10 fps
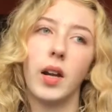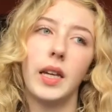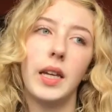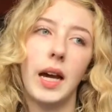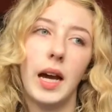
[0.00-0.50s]

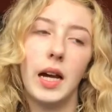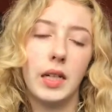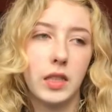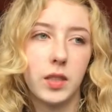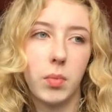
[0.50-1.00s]
he
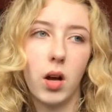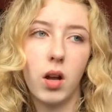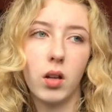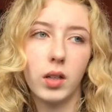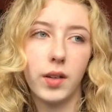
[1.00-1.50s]
had
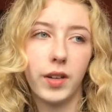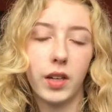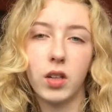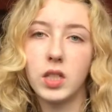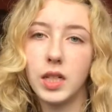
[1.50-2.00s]
small
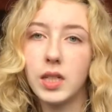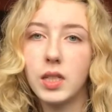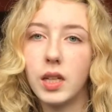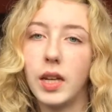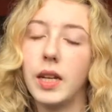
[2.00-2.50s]
navicular
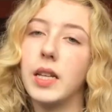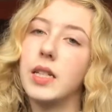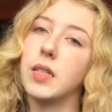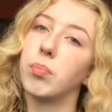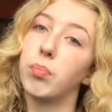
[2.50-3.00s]
cysts in
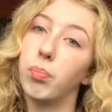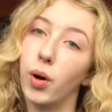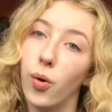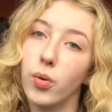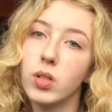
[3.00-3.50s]
his
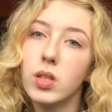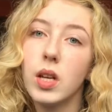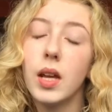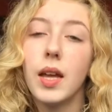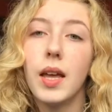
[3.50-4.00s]
bones,
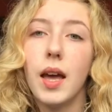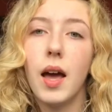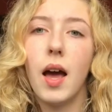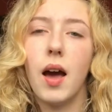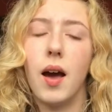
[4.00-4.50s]

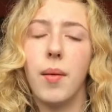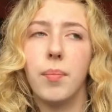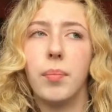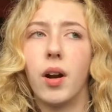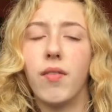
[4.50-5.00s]

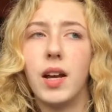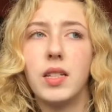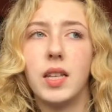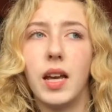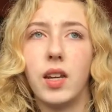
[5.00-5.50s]
but our
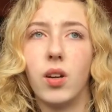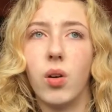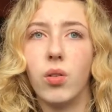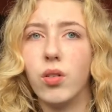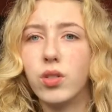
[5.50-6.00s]
vet said, you
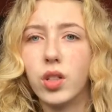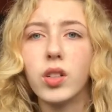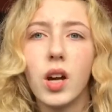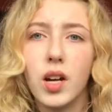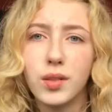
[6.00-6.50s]
know, those
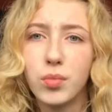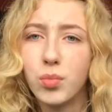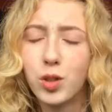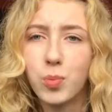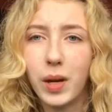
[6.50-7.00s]
shouldn't cause him too
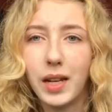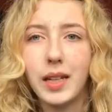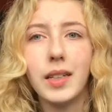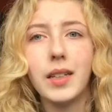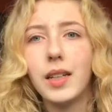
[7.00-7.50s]
much
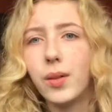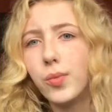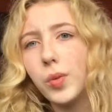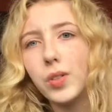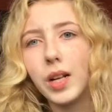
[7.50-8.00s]
pain. He was
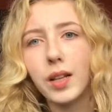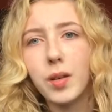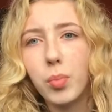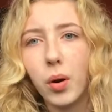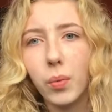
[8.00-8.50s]
most
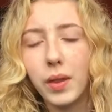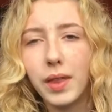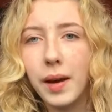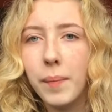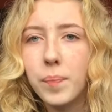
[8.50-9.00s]
likely born with
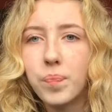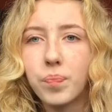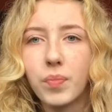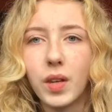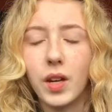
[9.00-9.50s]
them,
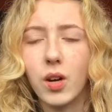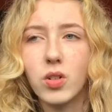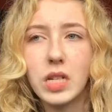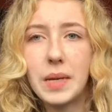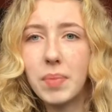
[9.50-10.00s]
you know,
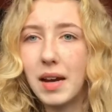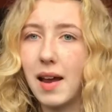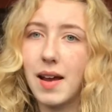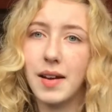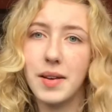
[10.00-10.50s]
just keep an
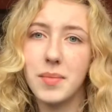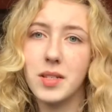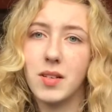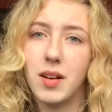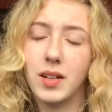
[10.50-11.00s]
eye on him
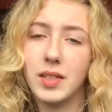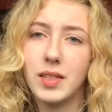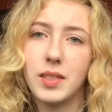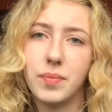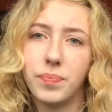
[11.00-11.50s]
as long
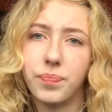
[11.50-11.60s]
as,